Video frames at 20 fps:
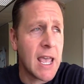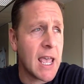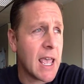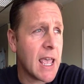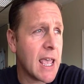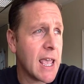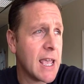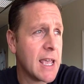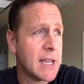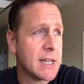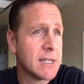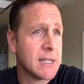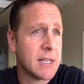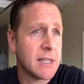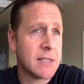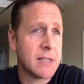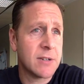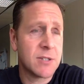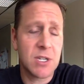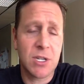and
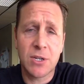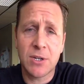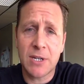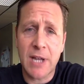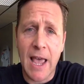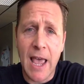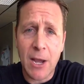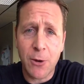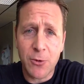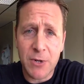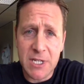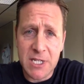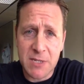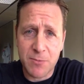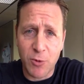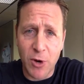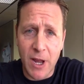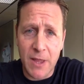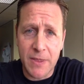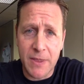there's a good equity
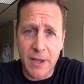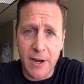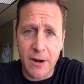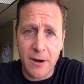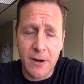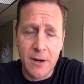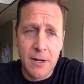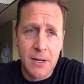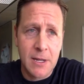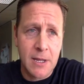spread there.